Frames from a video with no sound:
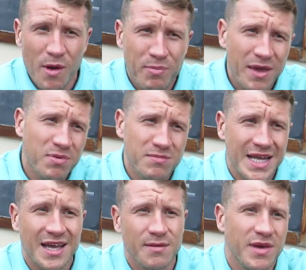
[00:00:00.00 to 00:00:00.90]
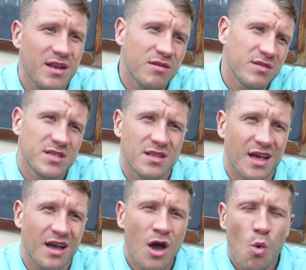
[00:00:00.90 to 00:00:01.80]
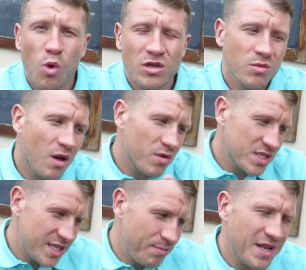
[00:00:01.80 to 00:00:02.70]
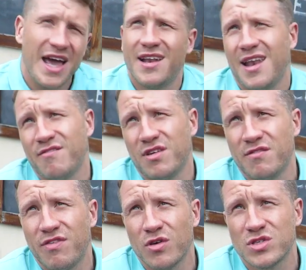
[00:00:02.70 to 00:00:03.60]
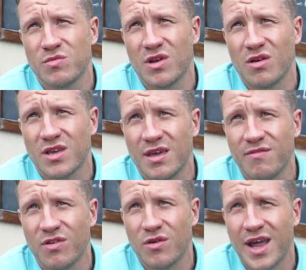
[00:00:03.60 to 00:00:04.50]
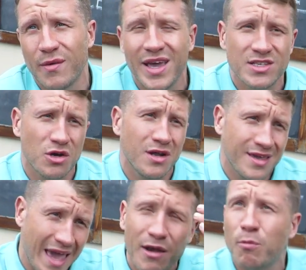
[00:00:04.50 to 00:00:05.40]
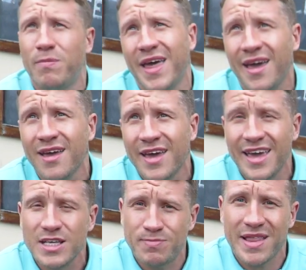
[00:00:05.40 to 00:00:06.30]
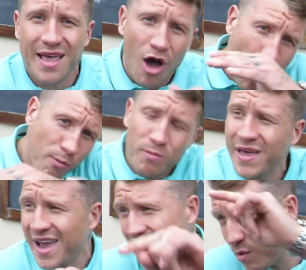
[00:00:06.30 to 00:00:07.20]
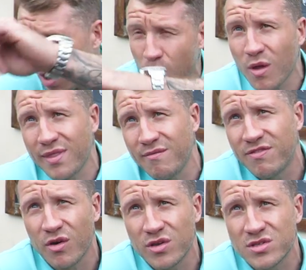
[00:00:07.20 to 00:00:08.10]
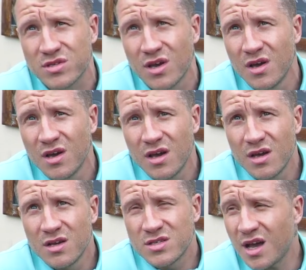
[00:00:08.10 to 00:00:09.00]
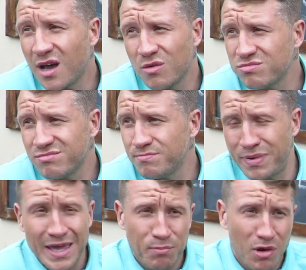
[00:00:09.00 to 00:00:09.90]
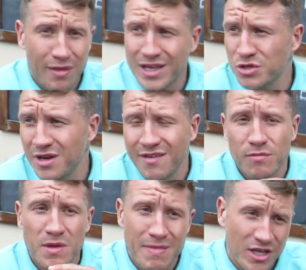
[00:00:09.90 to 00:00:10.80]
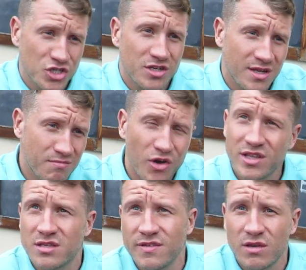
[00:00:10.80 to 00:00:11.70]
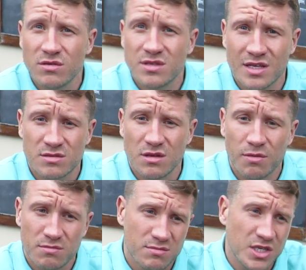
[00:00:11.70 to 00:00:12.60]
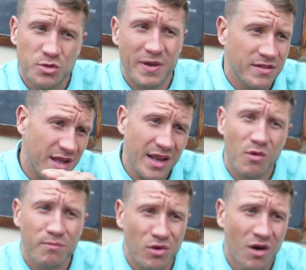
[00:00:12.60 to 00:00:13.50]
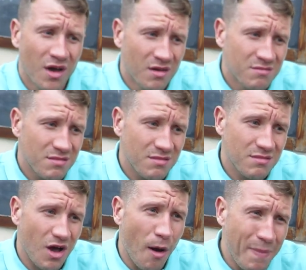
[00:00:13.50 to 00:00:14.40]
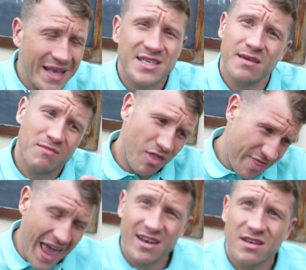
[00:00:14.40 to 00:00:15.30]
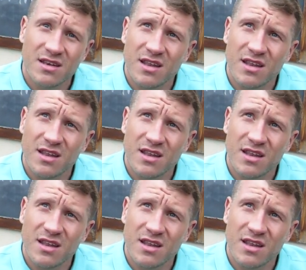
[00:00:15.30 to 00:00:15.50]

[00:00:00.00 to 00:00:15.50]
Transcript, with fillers: when people are tagging me and all this and that, what do I want to step down a level and fight someone like him for now? He's got to get up there. He's yeah. Been, I'm up there now and I want them fights. Yeah. So people like that shouldn't even be mentioned in my interviews. That's not disrespecting anyone, but I bet him then